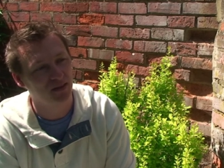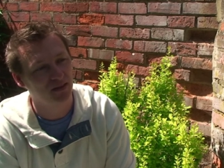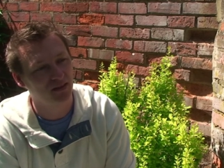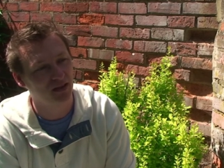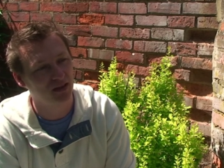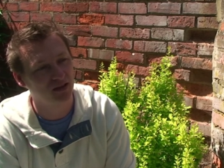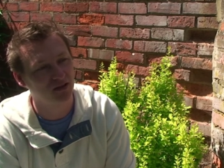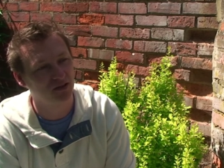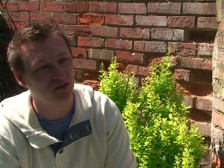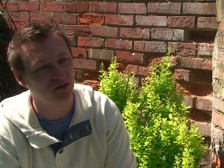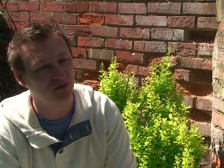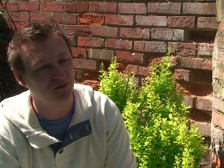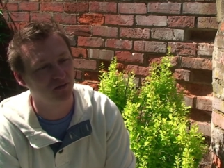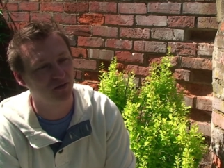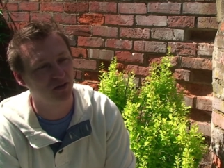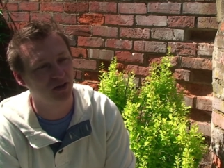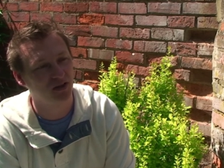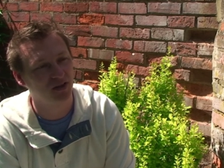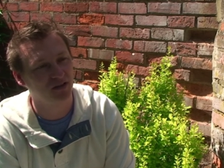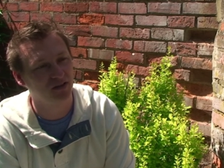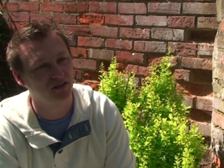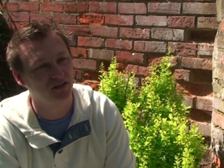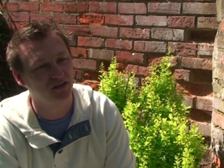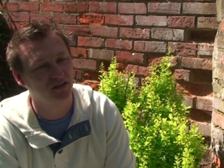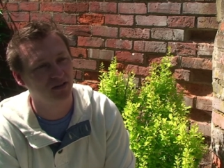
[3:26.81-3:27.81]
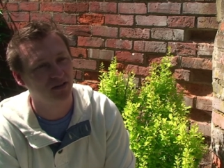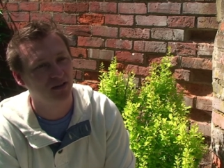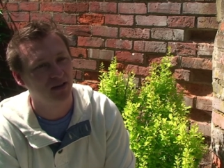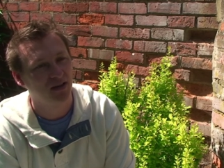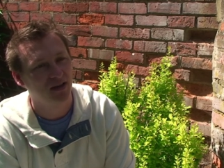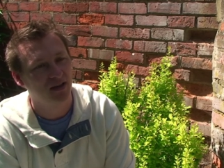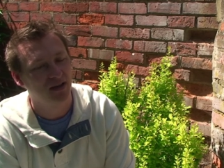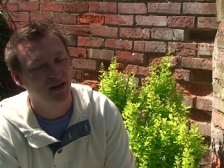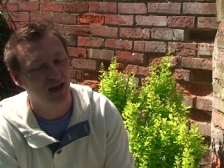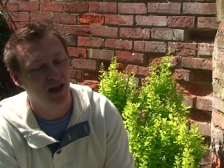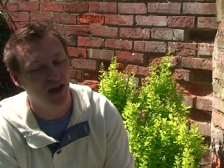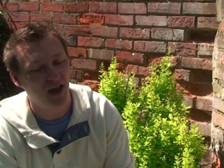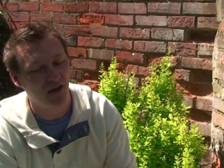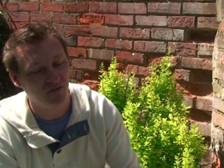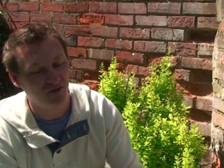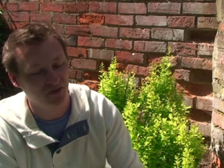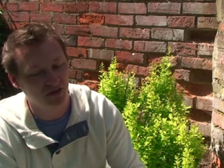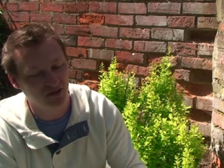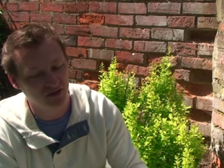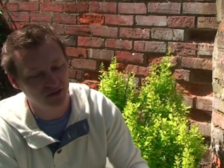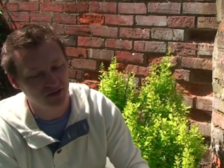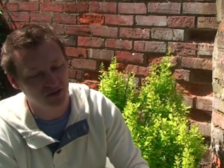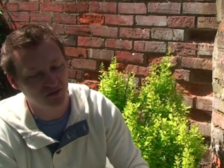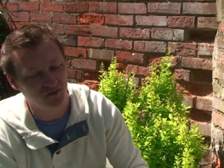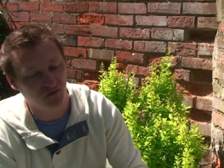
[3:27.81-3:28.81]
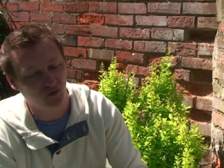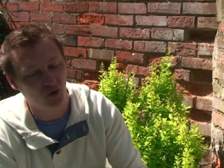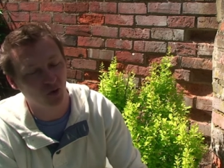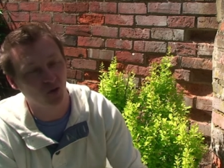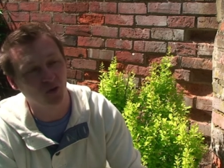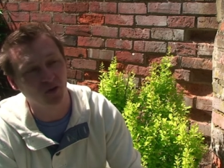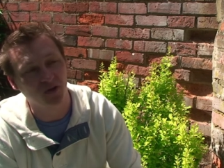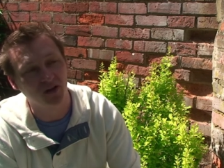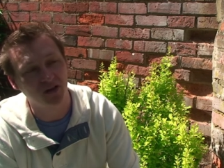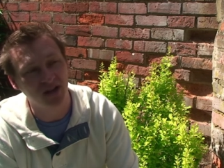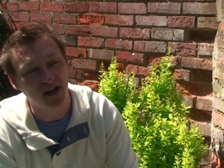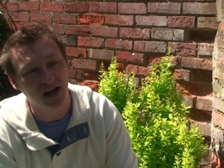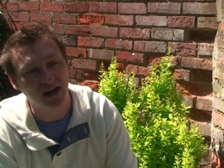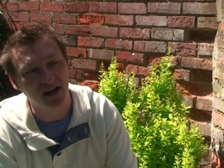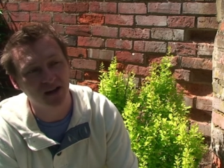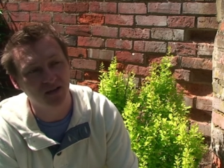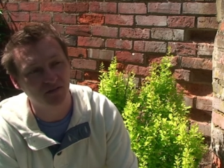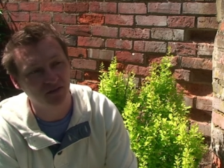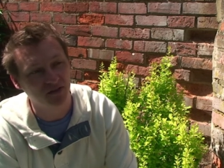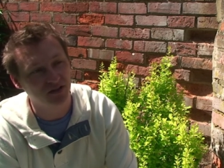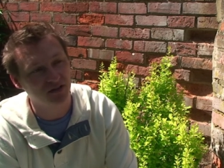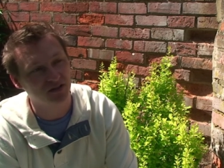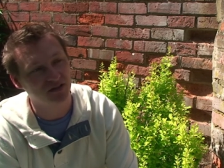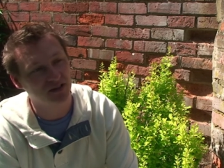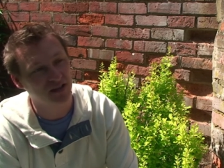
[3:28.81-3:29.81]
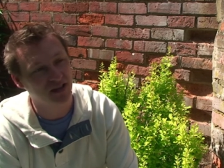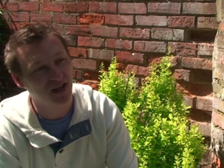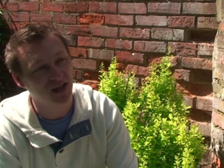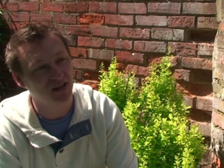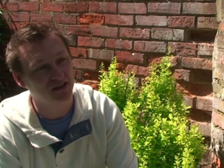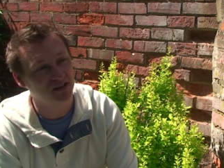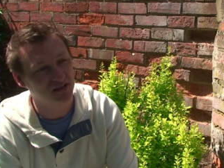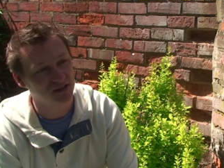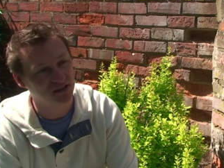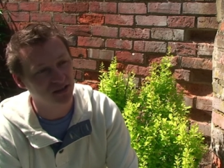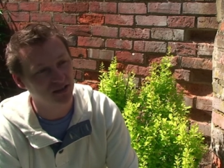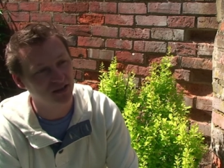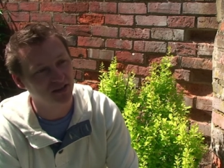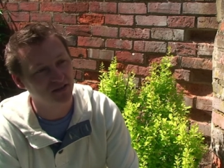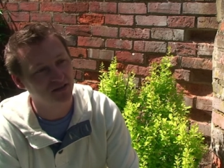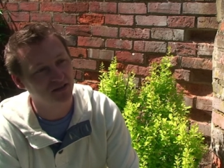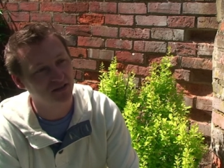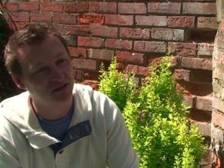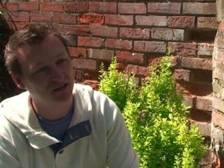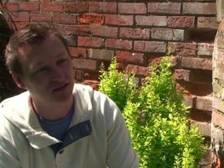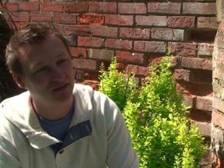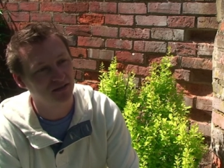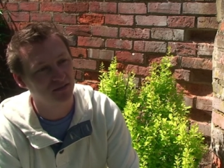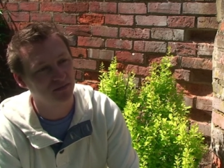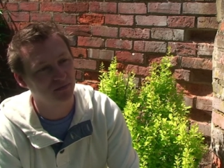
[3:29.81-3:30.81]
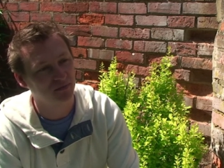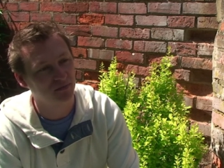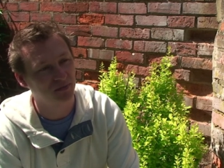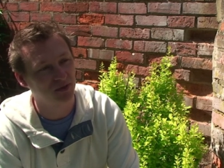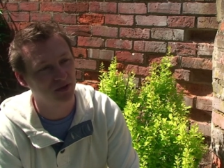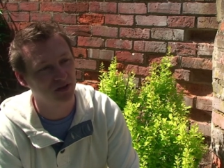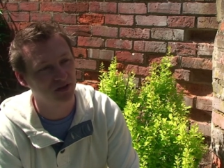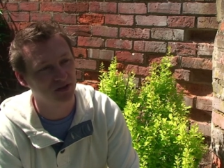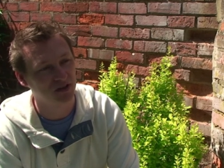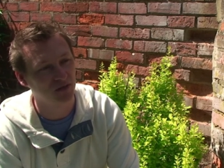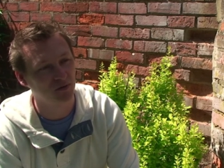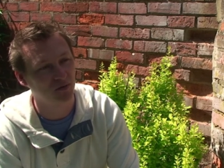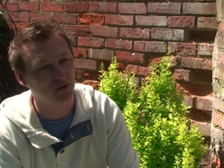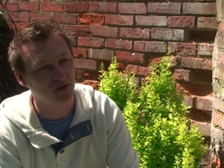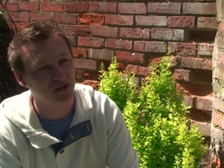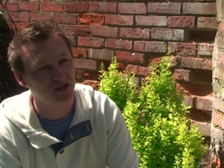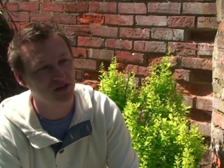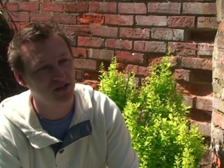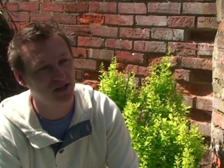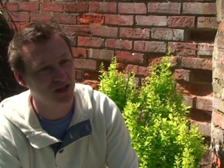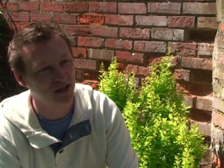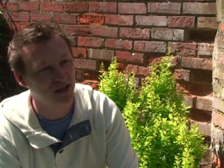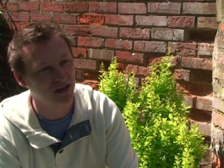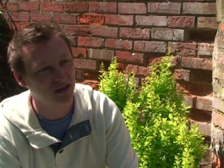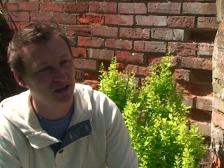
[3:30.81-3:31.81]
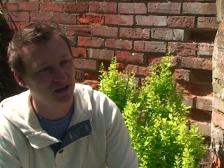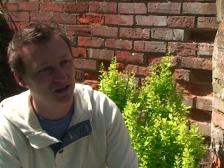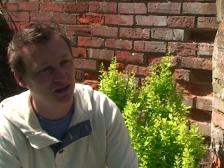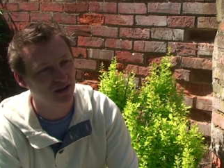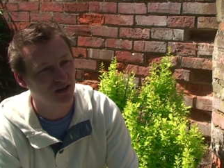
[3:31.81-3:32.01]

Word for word: They look for evidence for it and evidence against it, because they want to see